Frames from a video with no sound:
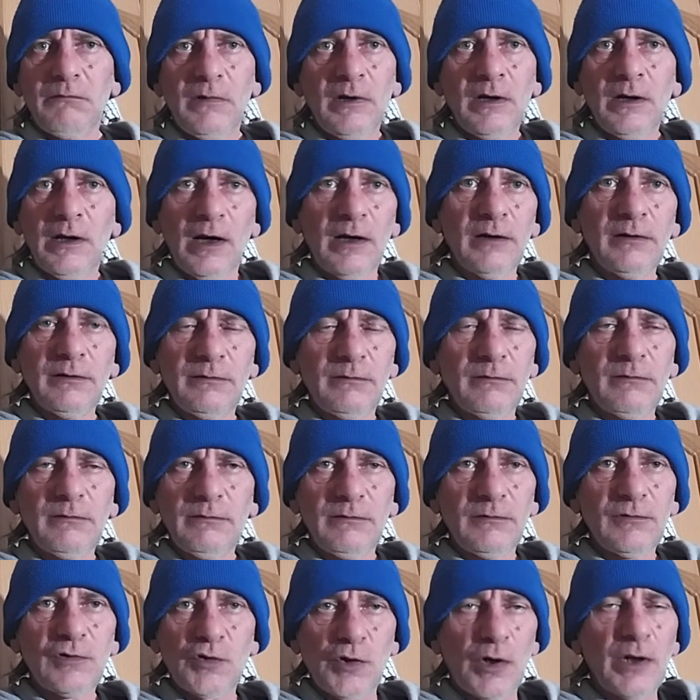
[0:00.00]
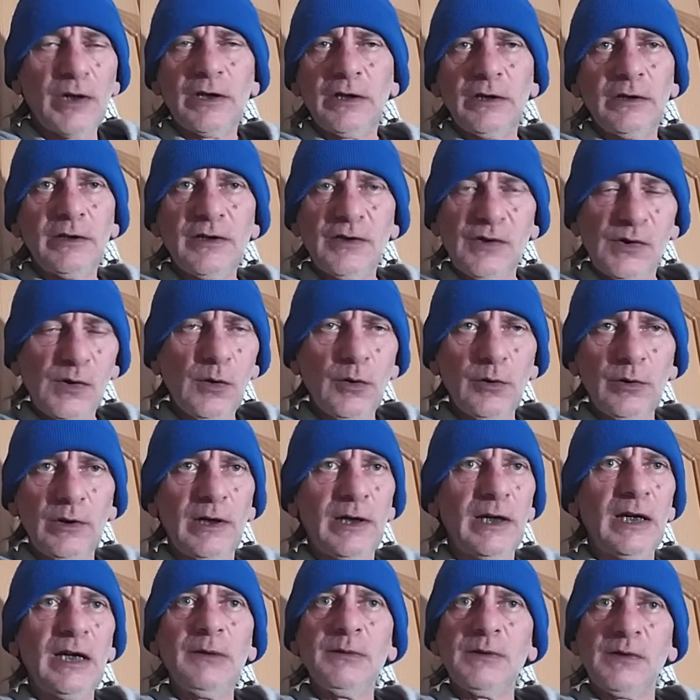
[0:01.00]
you know, drunk and
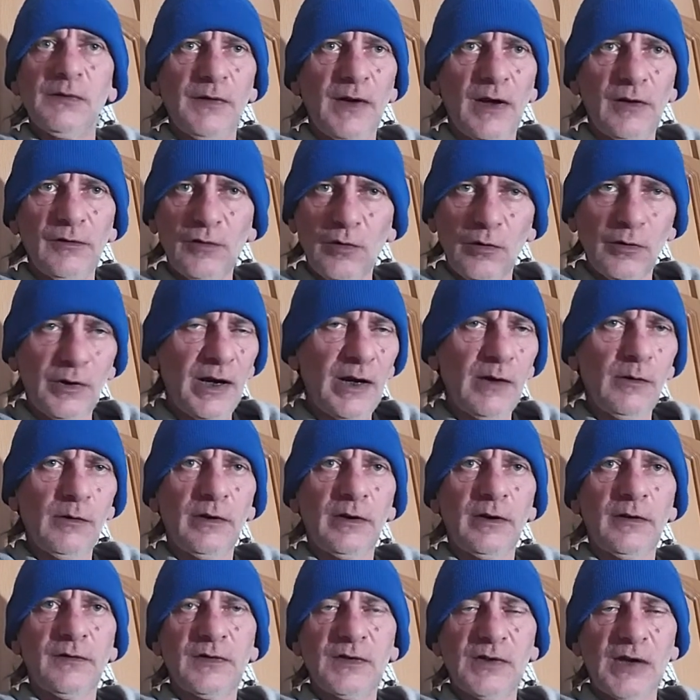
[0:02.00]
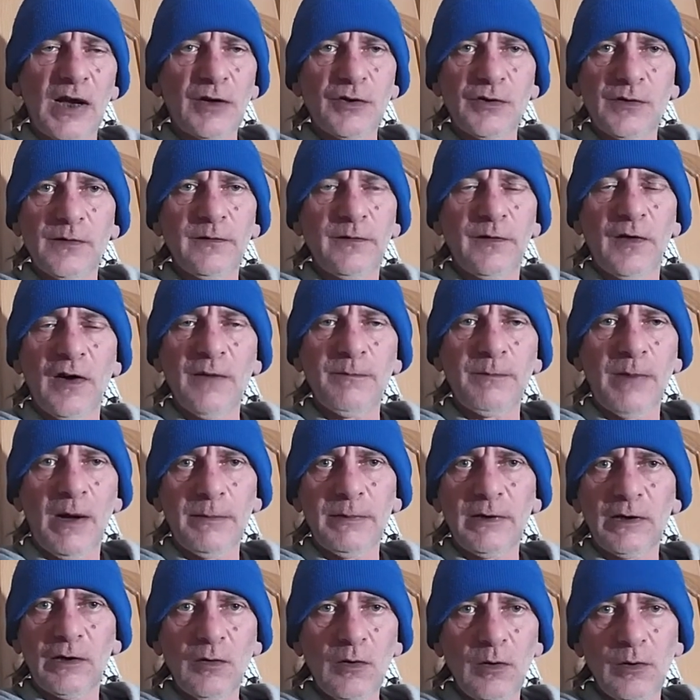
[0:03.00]
disorderly, he was found not guilty of Section 5
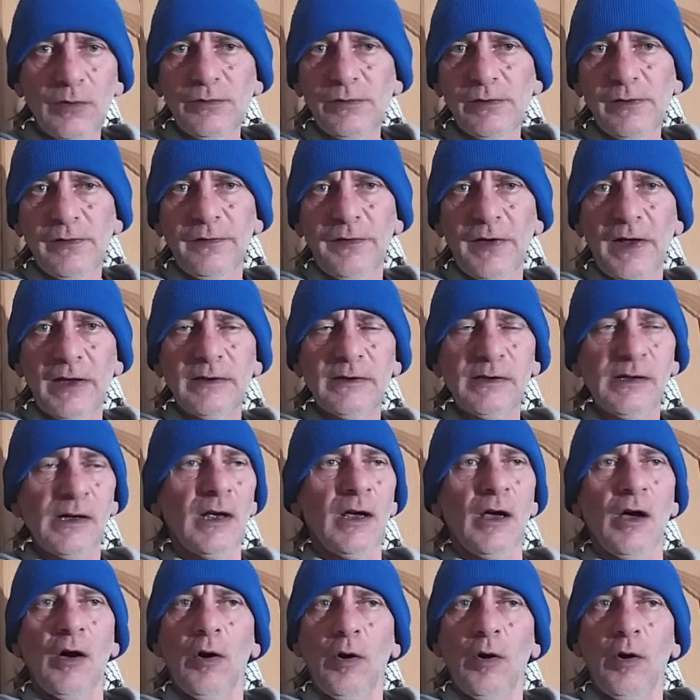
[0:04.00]
public order offence.